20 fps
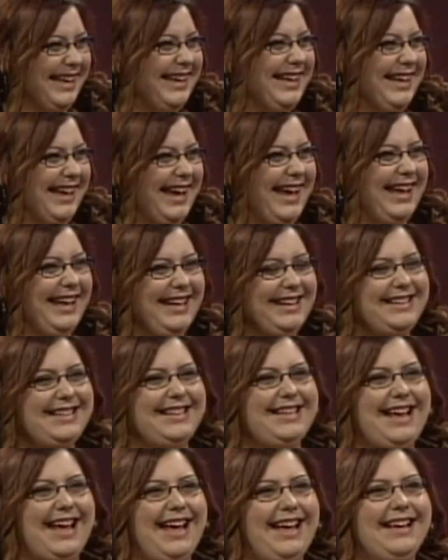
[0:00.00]
yeah,
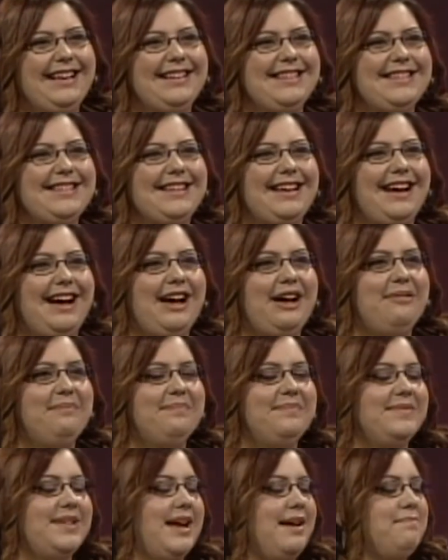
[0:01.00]
itchy tags,
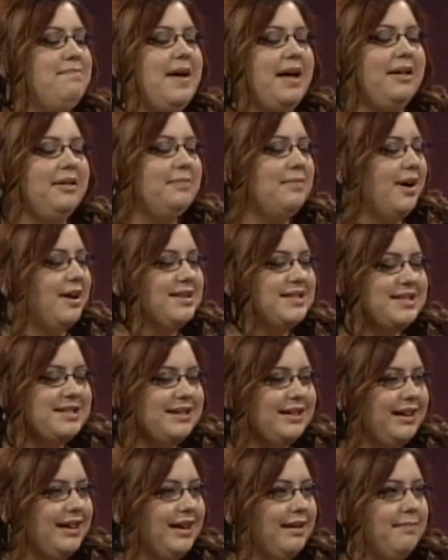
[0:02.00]
a belt
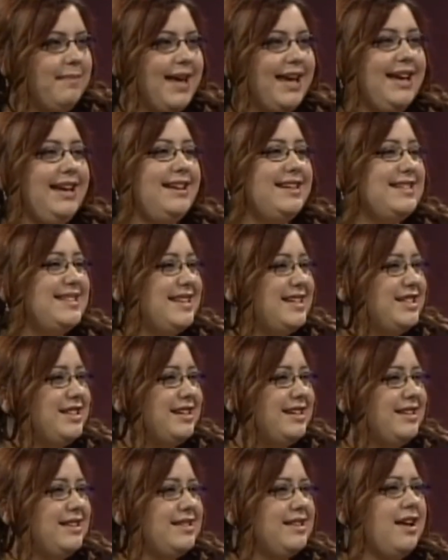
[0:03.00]
monster, making
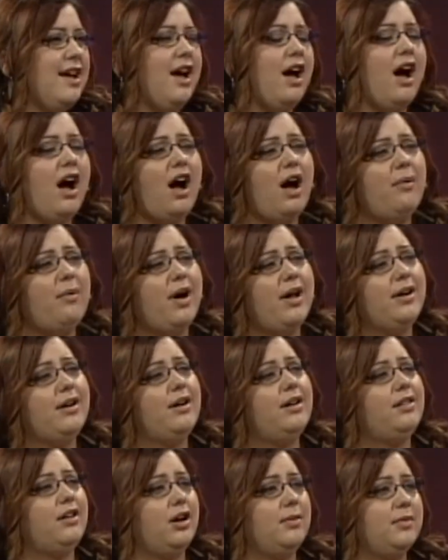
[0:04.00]
decisions, hot
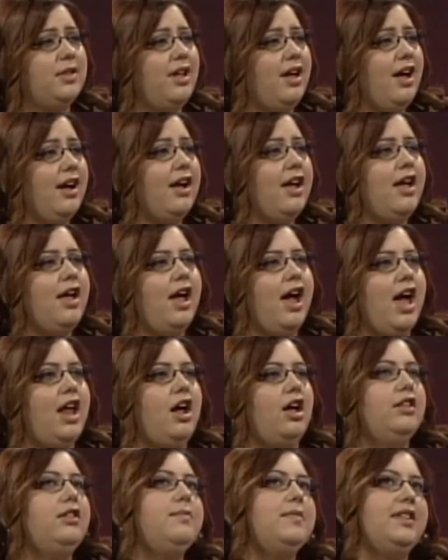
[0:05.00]
water alarm clock,
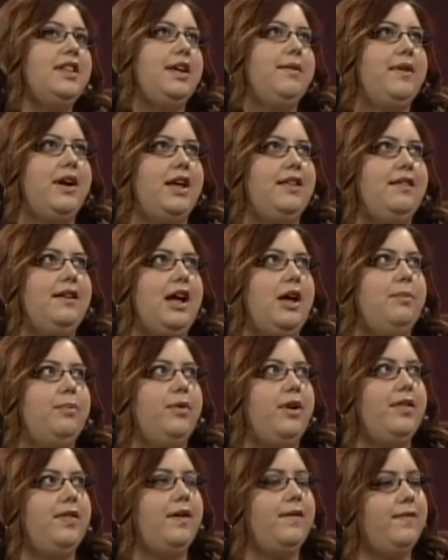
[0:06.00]
and ultimately we ended up
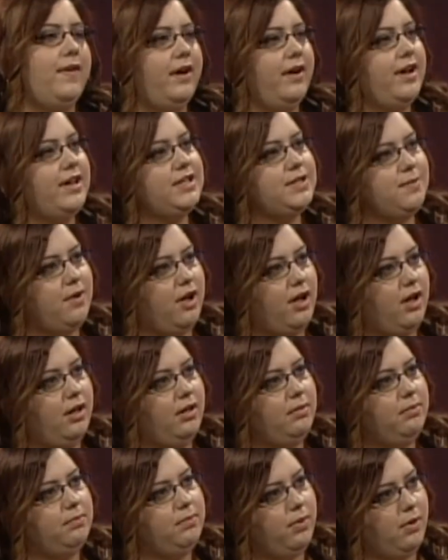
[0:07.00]
with a very
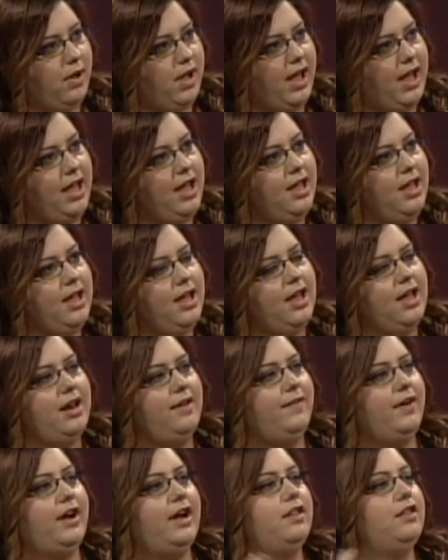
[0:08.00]
small boy in
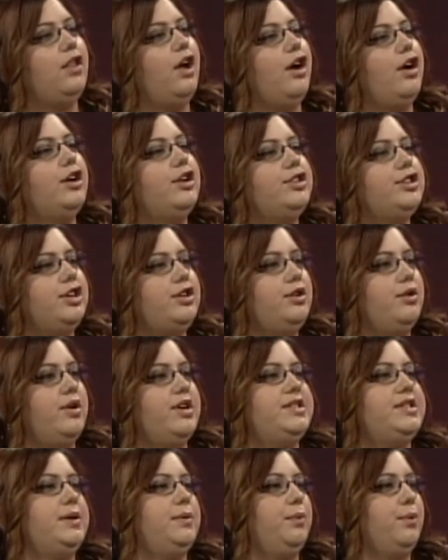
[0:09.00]
a very large and
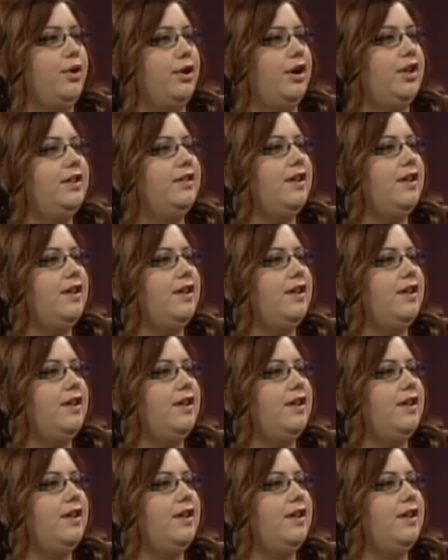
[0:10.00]
noisy world.